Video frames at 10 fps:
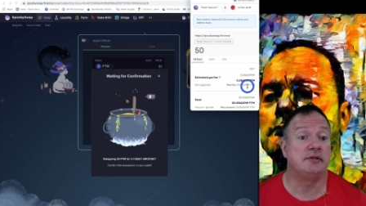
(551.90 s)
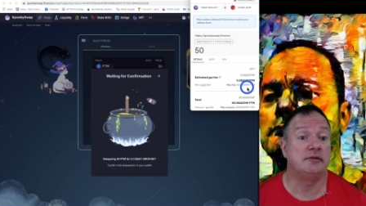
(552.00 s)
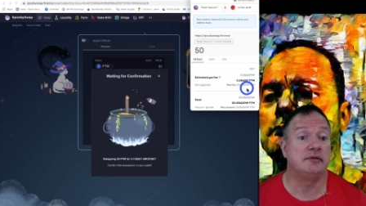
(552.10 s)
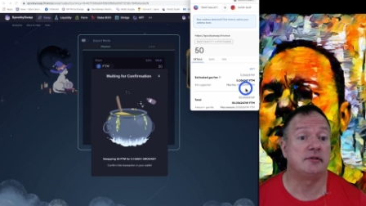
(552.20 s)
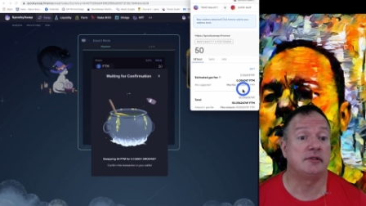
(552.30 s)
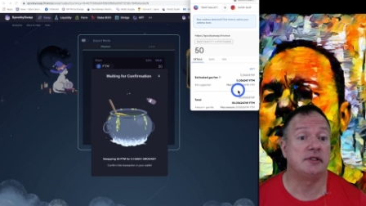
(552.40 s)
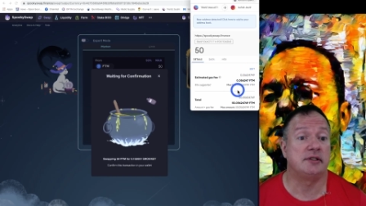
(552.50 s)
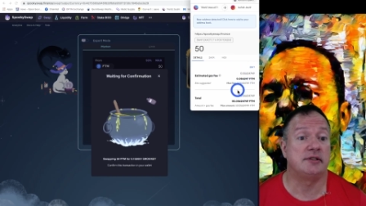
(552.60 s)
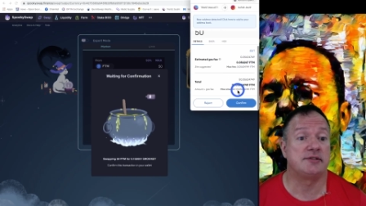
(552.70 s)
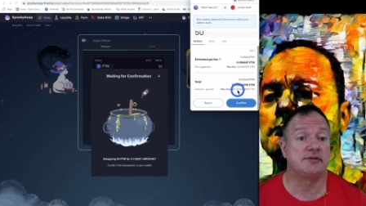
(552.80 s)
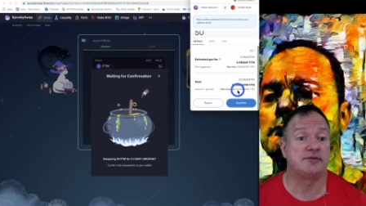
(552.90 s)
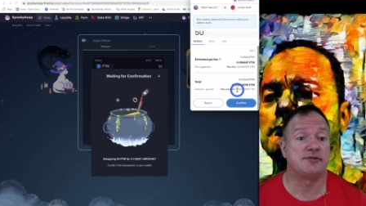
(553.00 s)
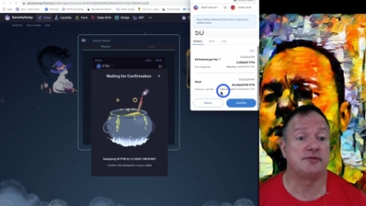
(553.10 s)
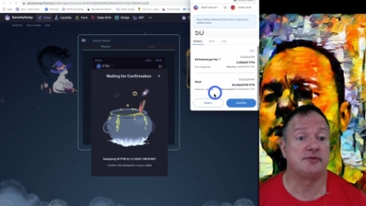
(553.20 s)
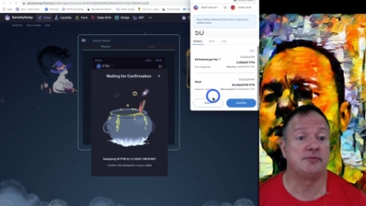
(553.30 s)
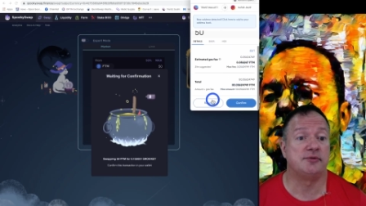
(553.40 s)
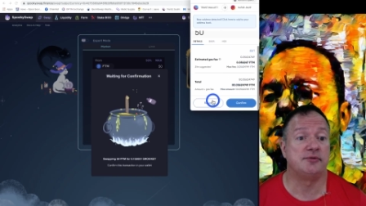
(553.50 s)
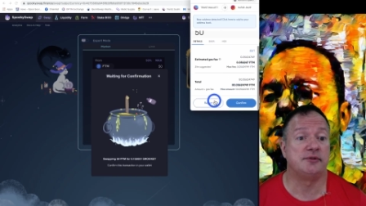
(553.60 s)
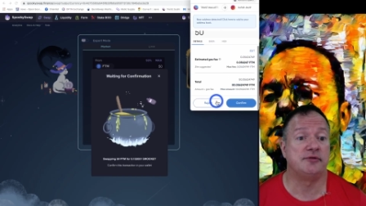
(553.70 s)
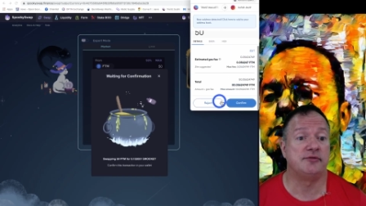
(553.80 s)
I guess, looks
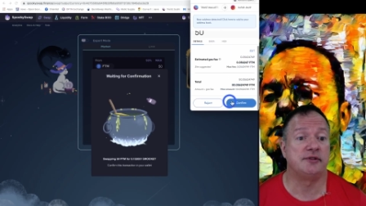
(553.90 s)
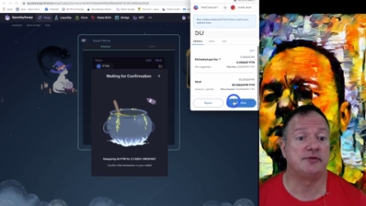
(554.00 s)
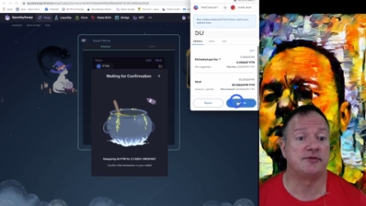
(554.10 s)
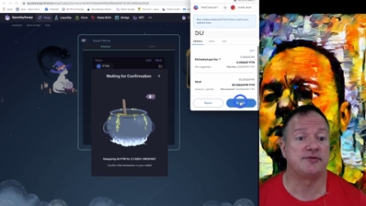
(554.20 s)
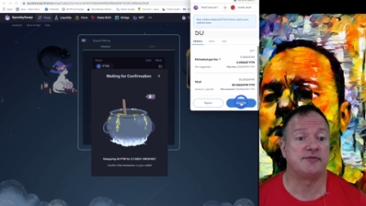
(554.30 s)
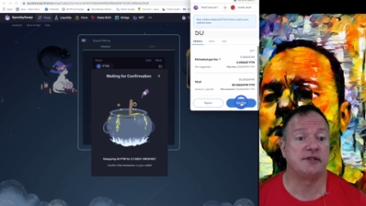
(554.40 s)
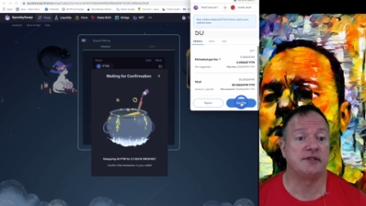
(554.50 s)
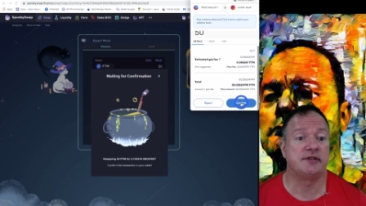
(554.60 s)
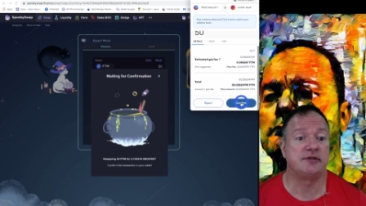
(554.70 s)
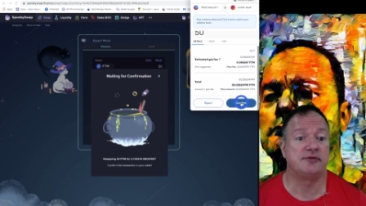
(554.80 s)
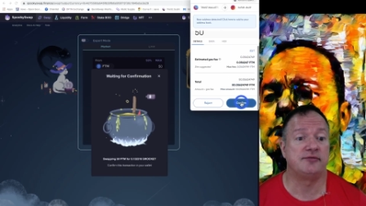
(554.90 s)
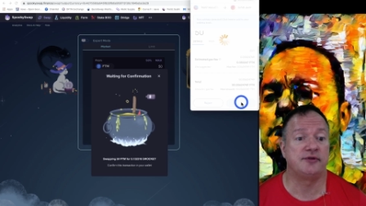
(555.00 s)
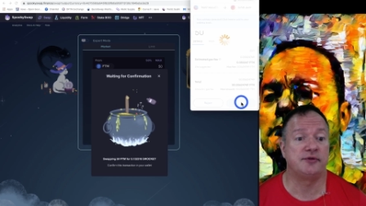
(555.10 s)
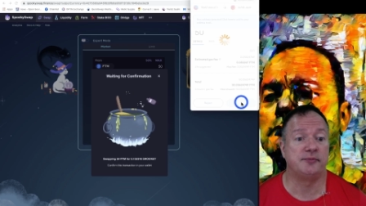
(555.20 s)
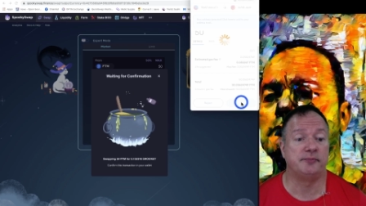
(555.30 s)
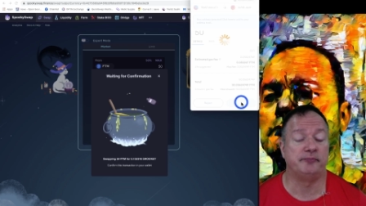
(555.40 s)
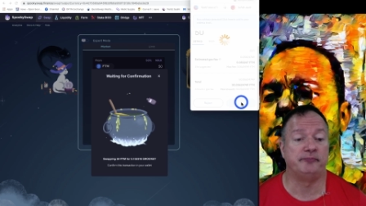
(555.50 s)
normal, everything looks fine. Confirm.